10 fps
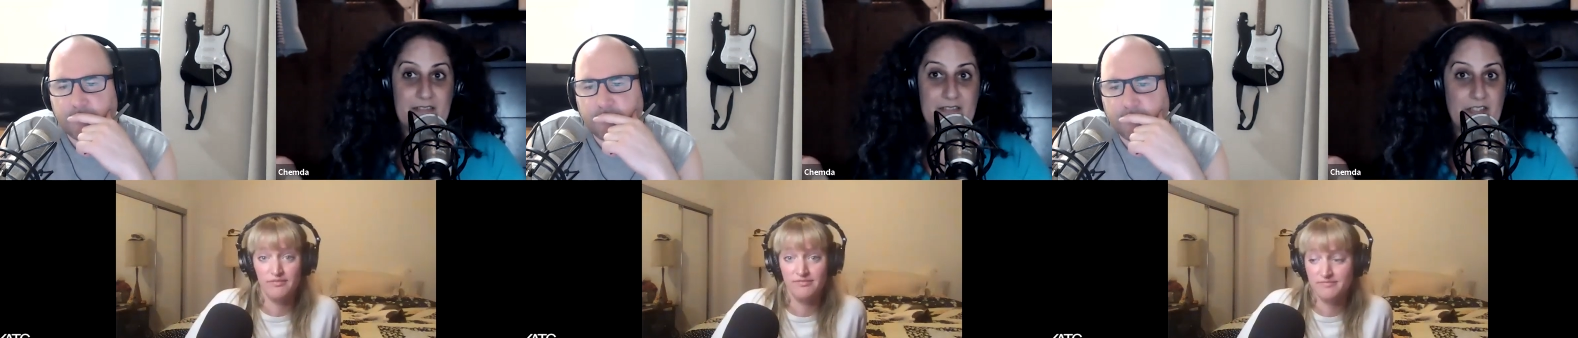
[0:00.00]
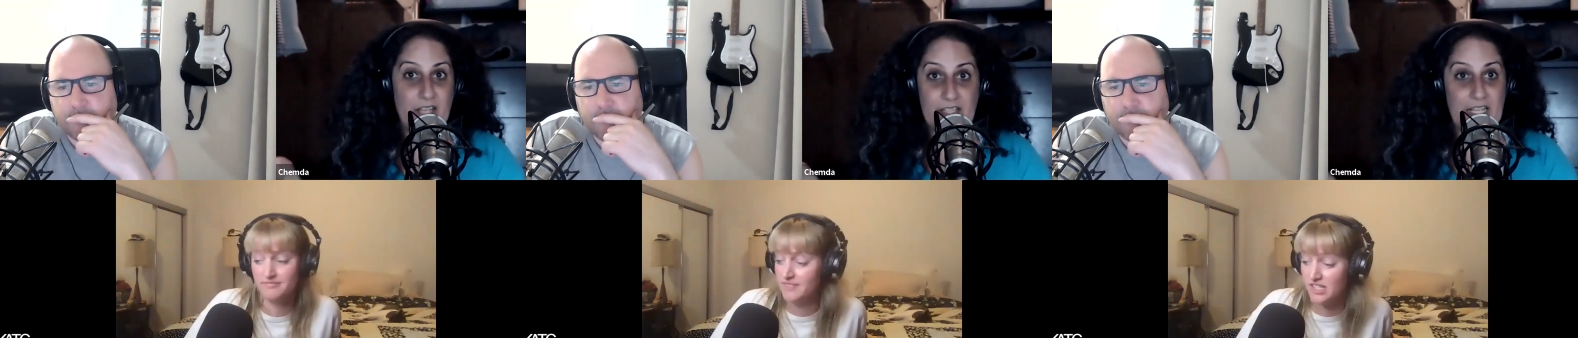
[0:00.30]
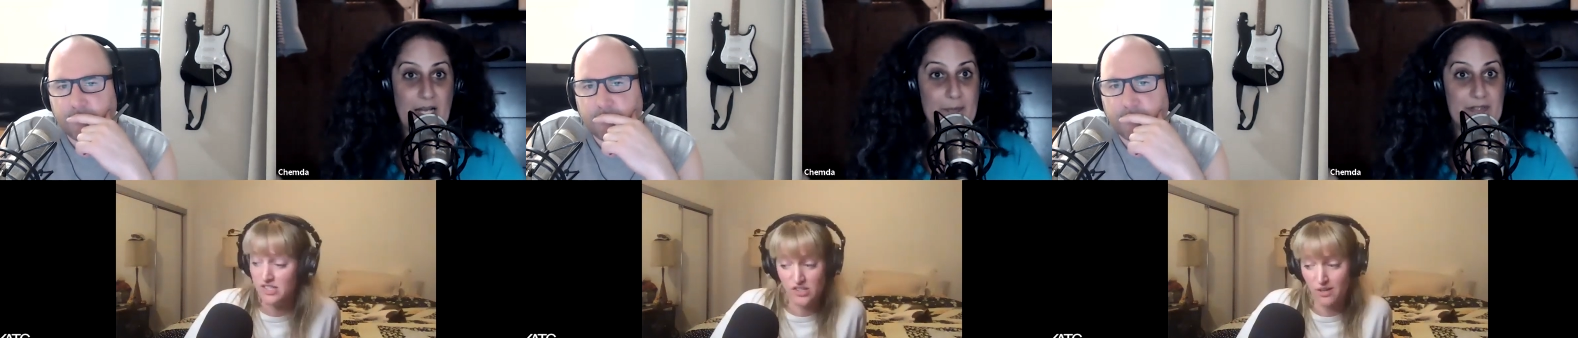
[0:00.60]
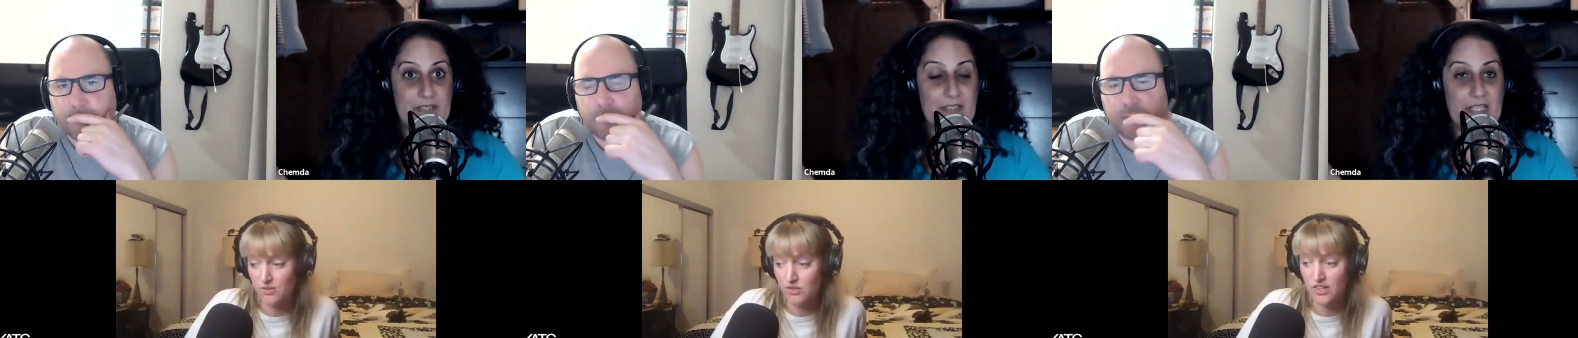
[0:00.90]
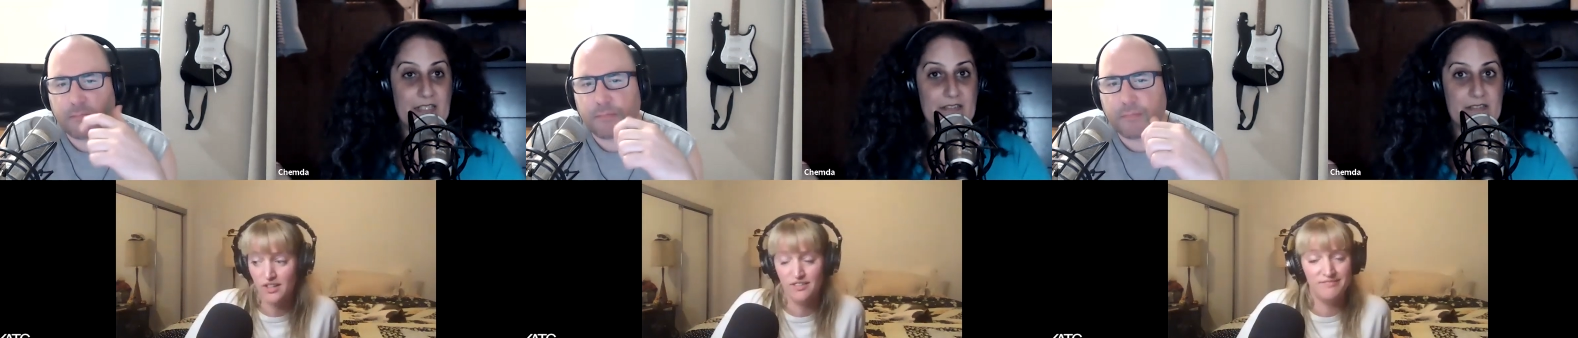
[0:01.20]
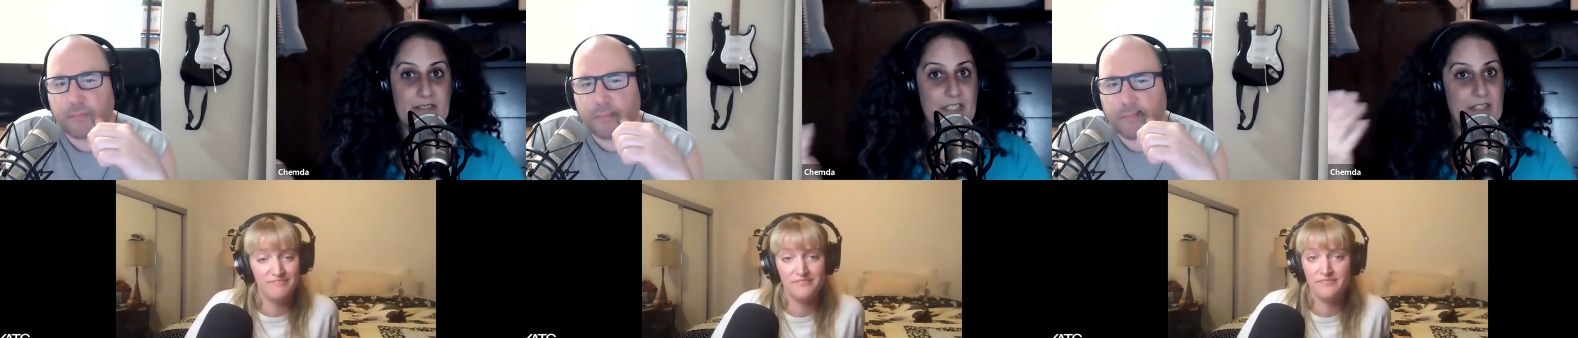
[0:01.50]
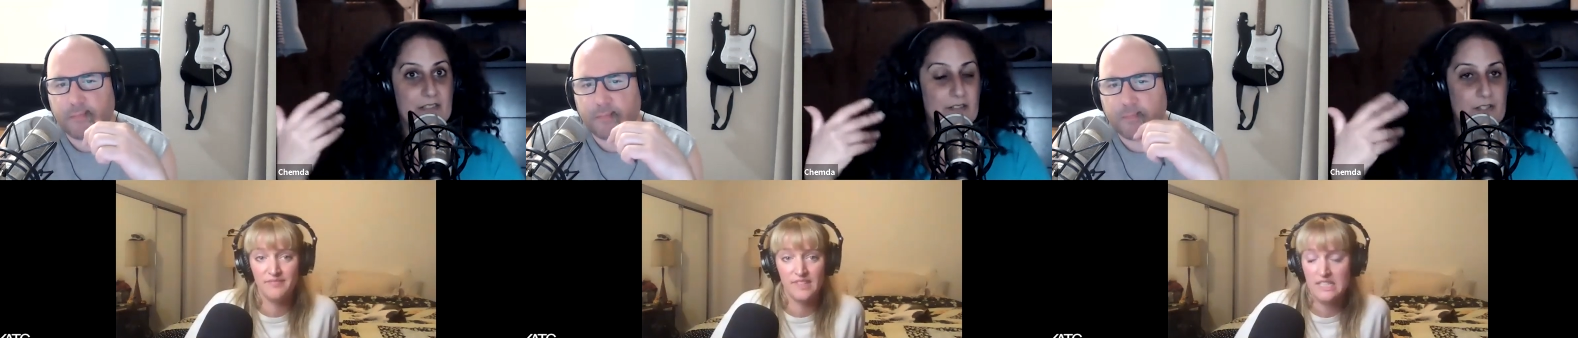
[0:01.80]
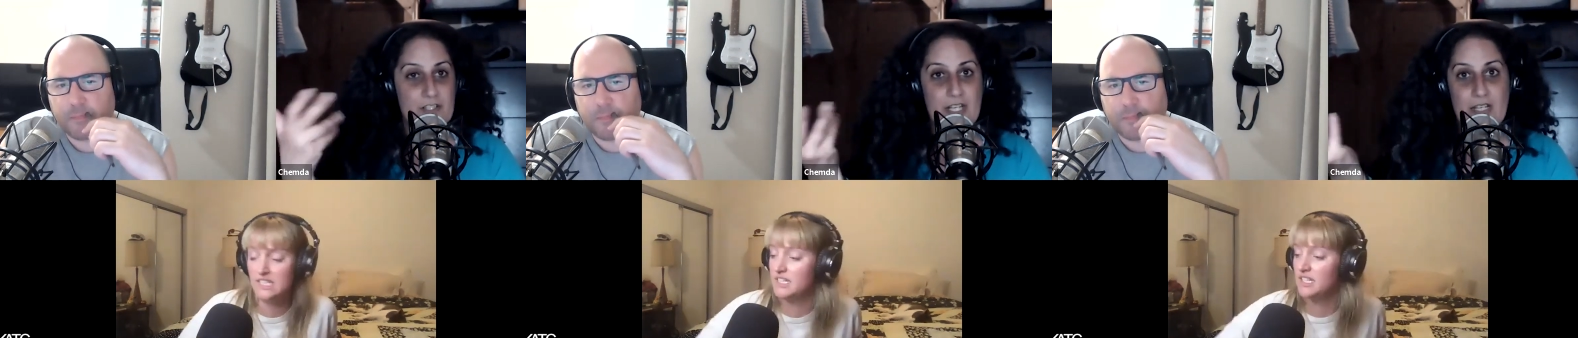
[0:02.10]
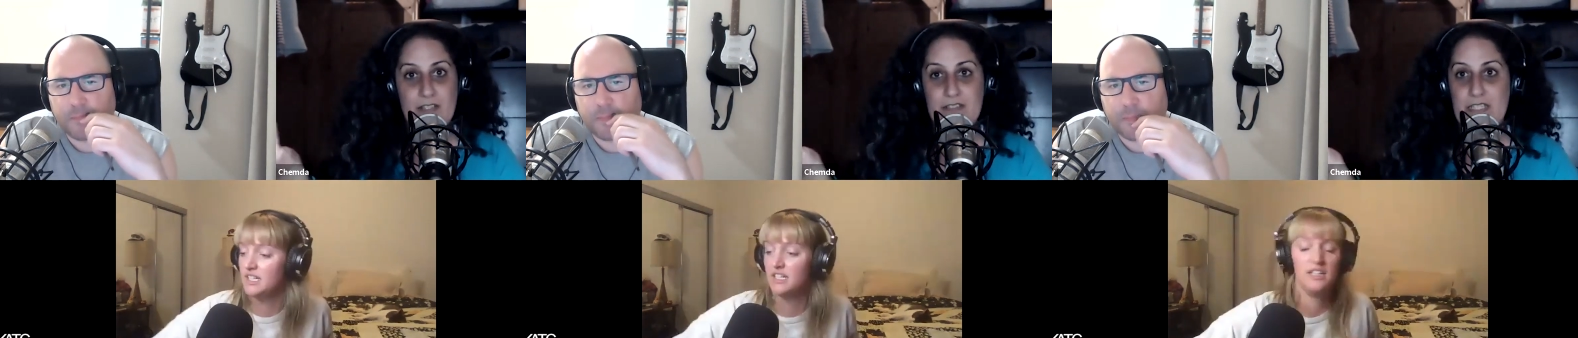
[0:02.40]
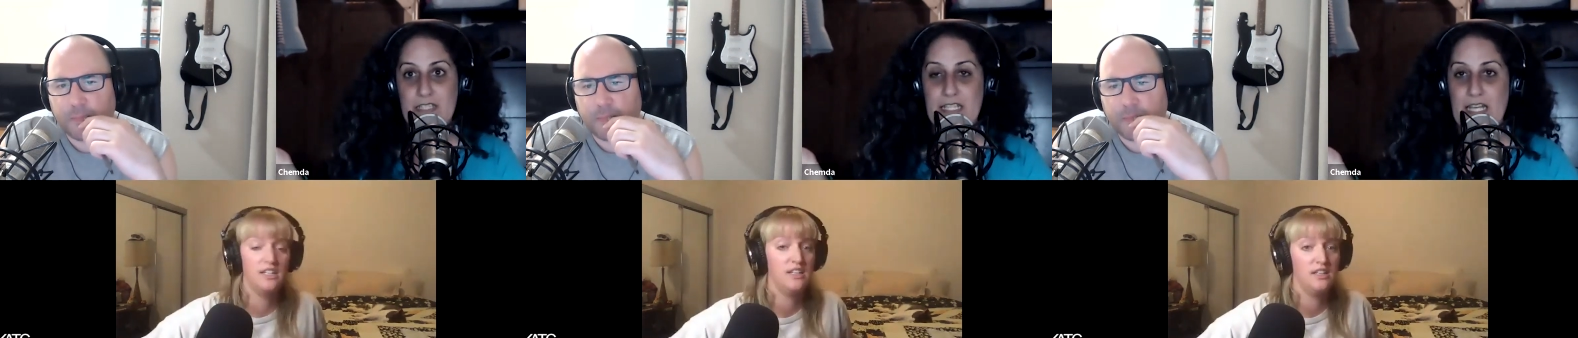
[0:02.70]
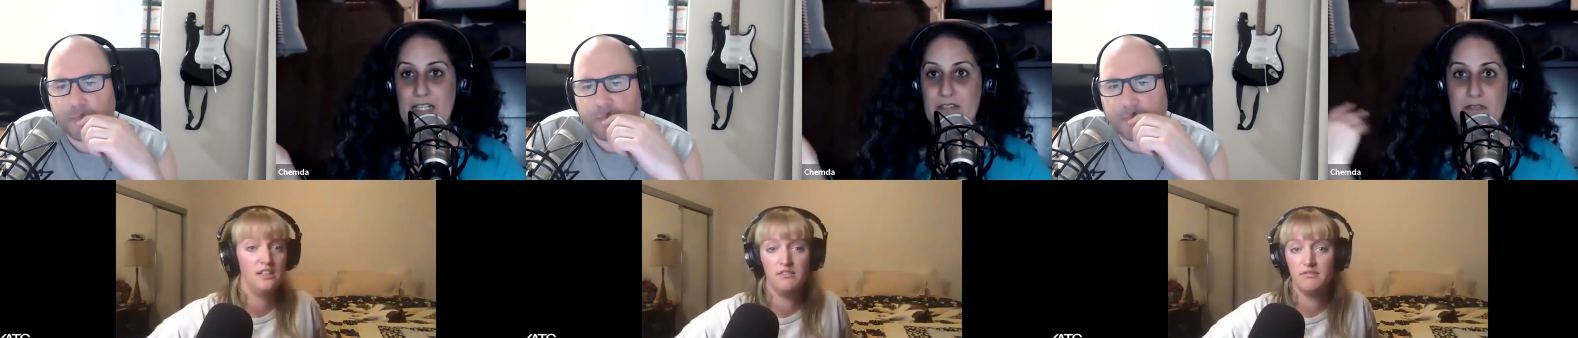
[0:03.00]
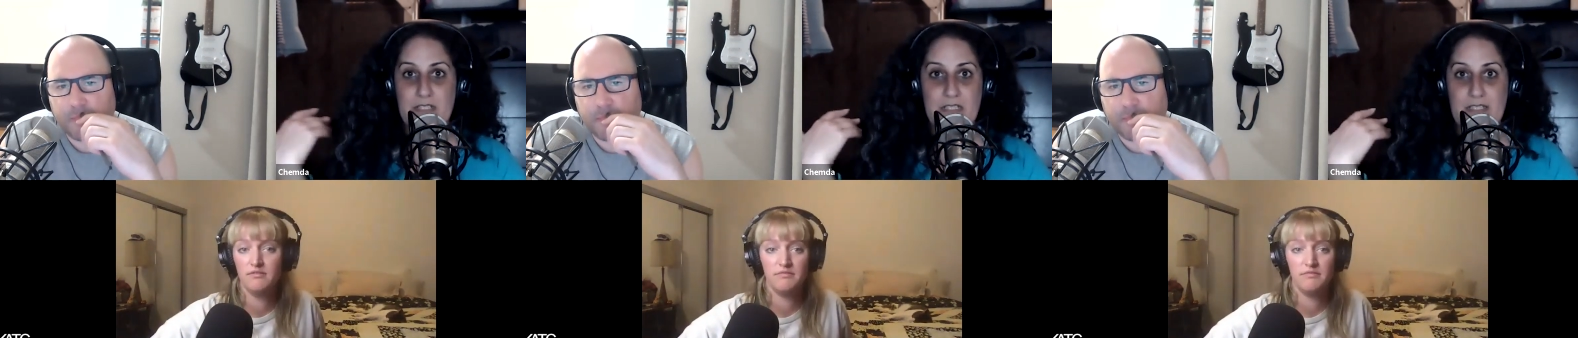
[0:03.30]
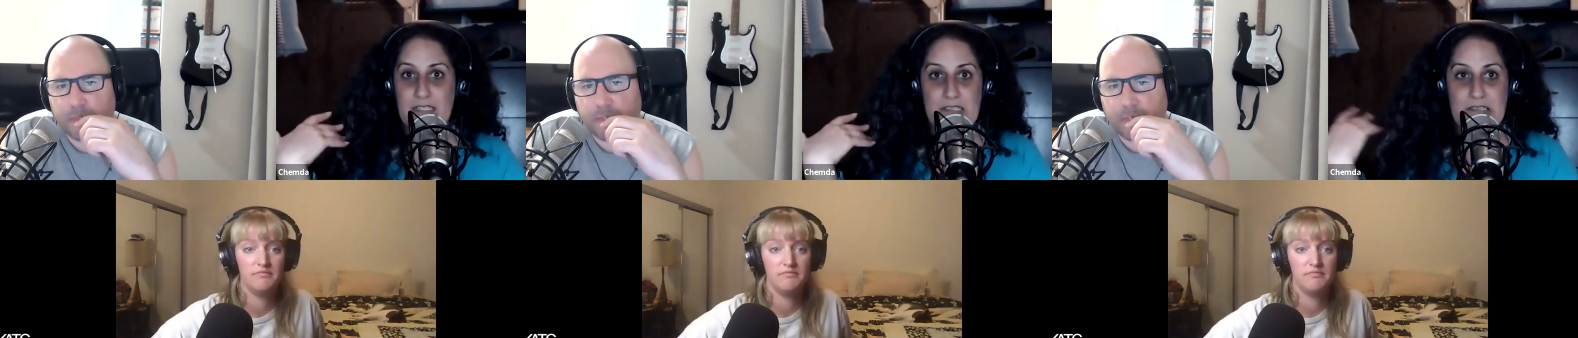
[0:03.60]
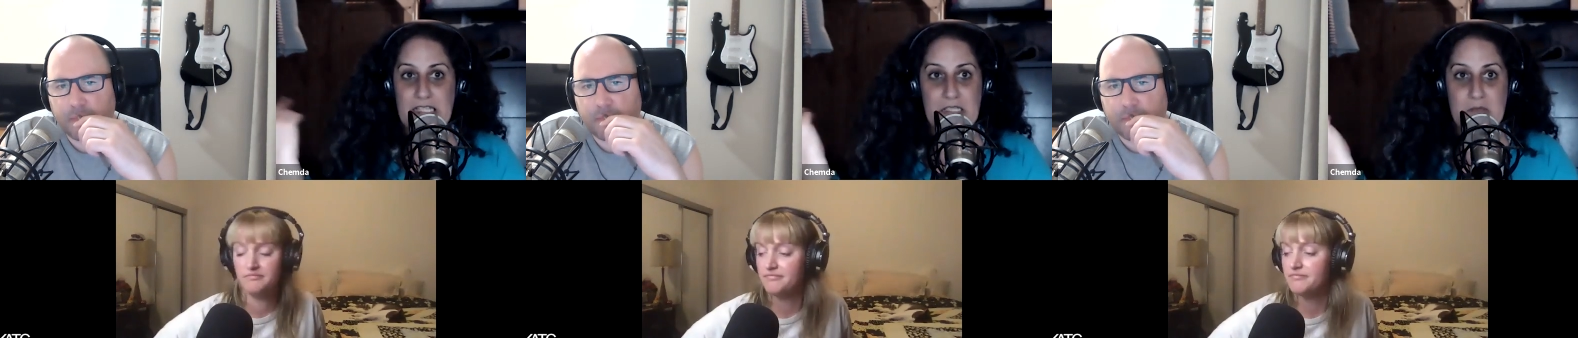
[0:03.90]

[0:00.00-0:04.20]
Speaker 1: Nothing happened. So true. Like, did he go to jail? Did he get like